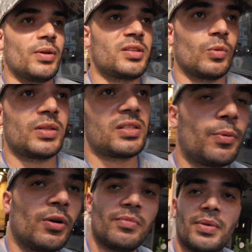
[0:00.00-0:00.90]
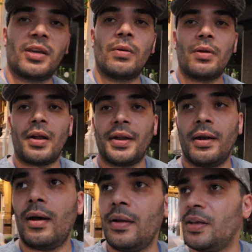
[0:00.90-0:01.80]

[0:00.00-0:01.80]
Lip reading: What's the point of me going on and on?